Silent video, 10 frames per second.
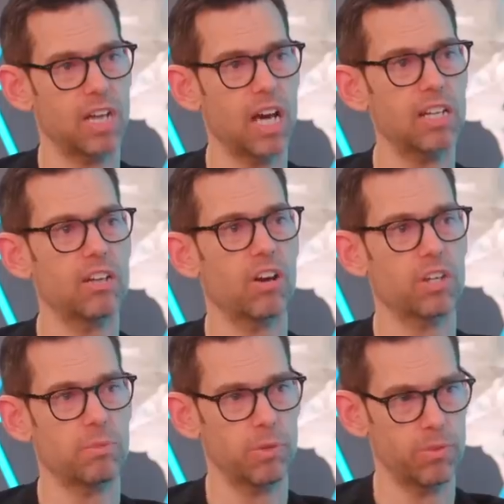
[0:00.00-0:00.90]
gotten an
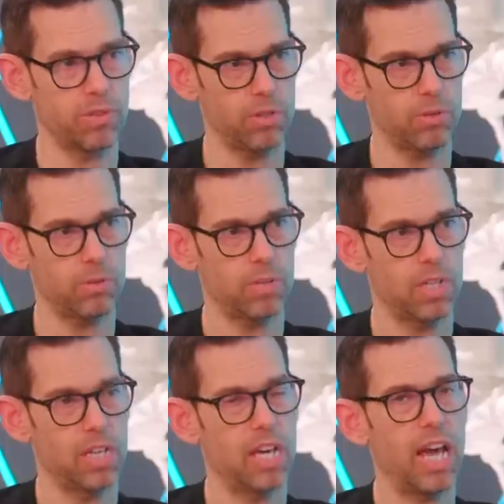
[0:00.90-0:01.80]
argument with you
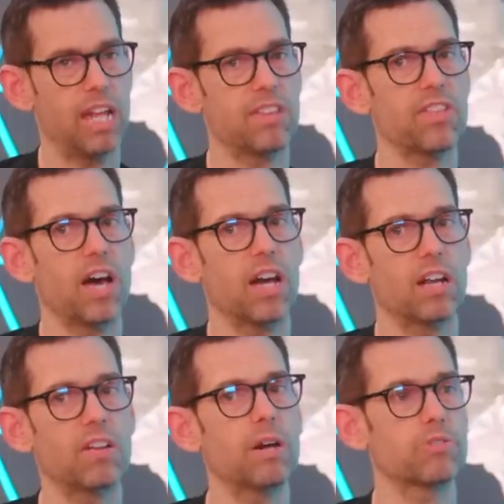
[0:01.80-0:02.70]
and thought,
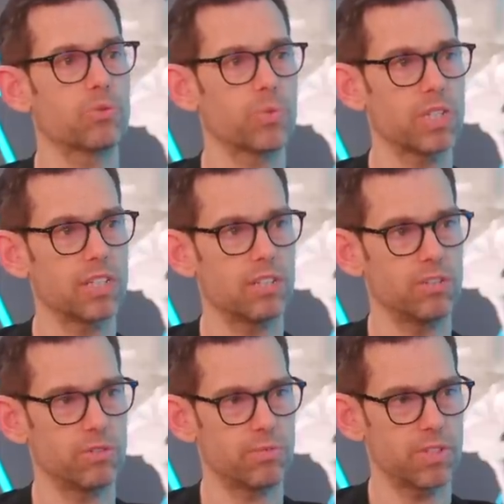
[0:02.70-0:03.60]
oh, that was a really good
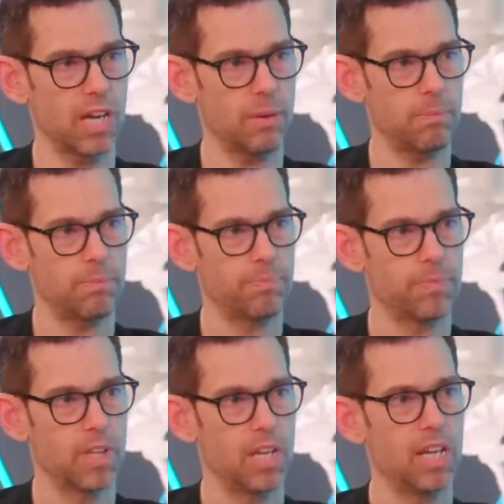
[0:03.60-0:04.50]
use of time.
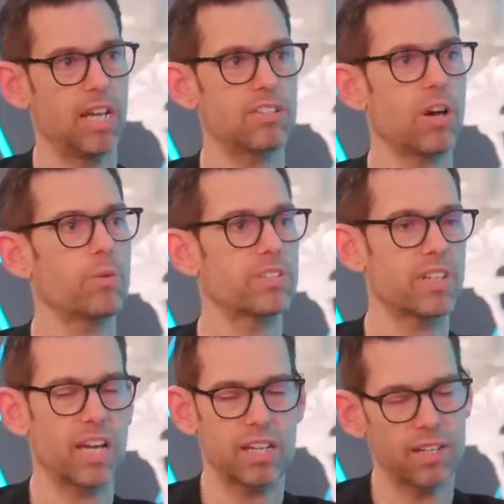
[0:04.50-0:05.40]
It's always
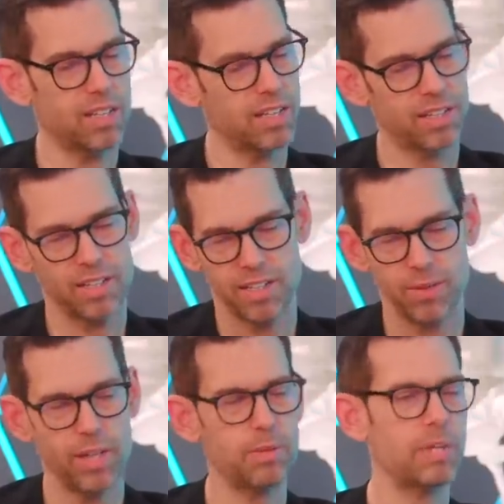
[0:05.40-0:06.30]
like,
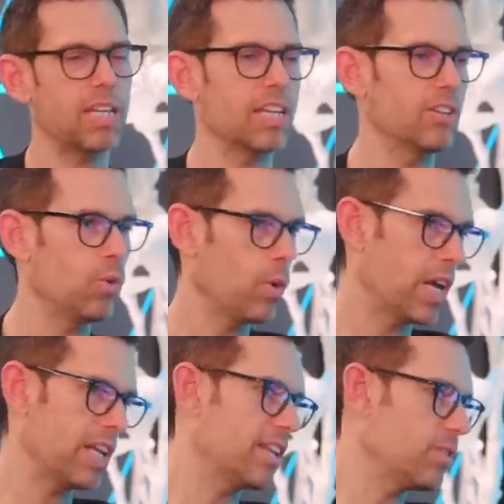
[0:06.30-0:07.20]
you end up getting
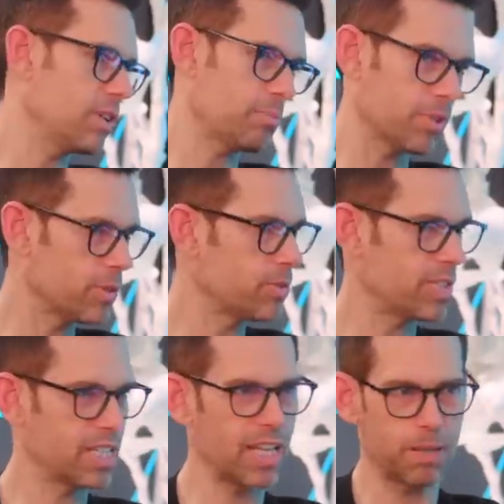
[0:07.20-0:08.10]
annoyed and you end up
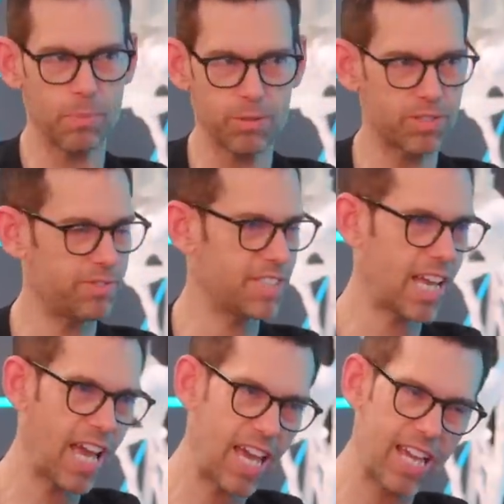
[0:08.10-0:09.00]
losing like most of the
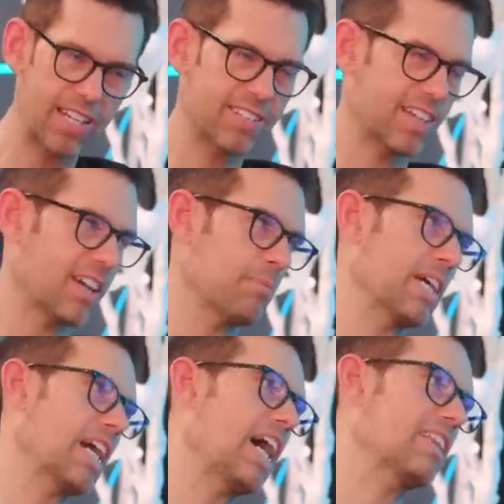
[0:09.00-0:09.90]
day. And it's like, oh my
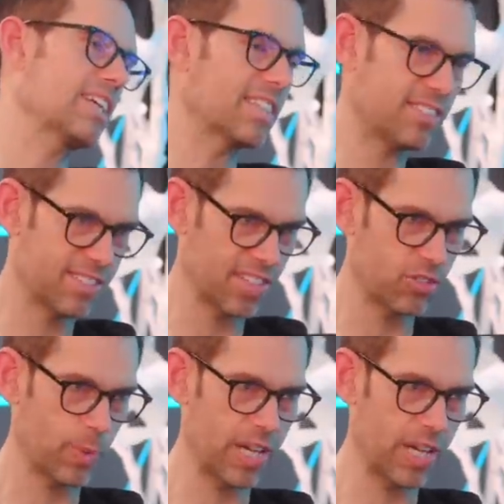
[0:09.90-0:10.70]
God, like this is such a